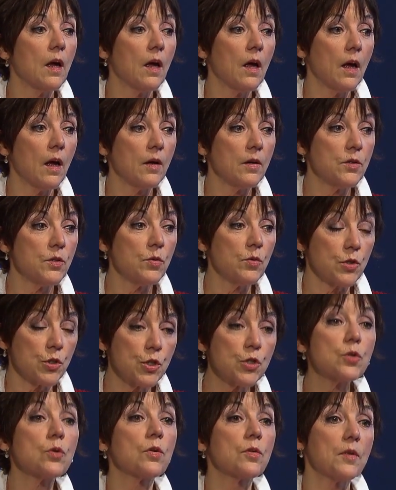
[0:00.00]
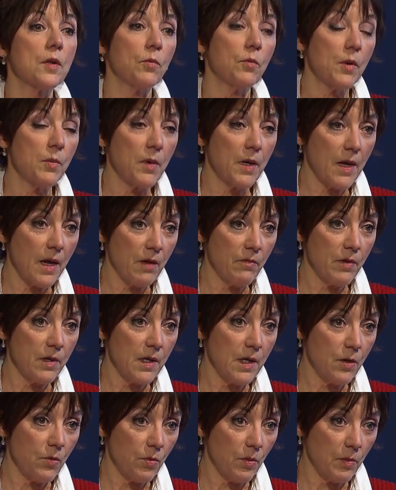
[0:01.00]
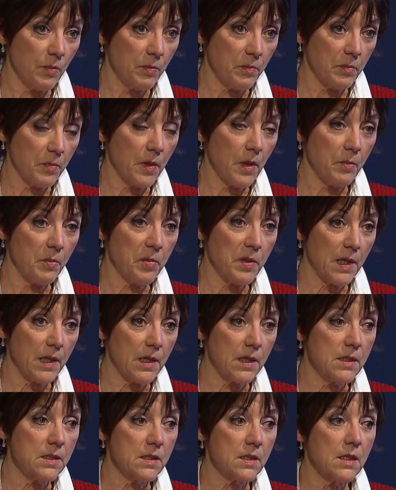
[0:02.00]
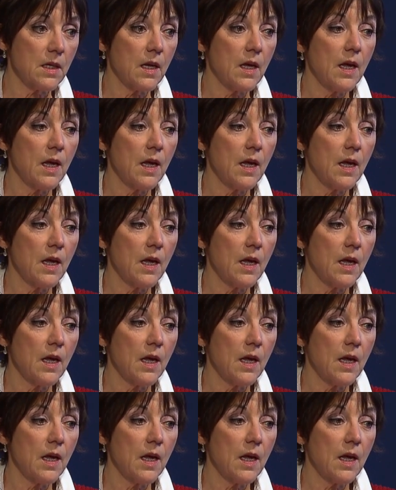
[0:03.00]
Uh, to assure that women have an equal uh, place.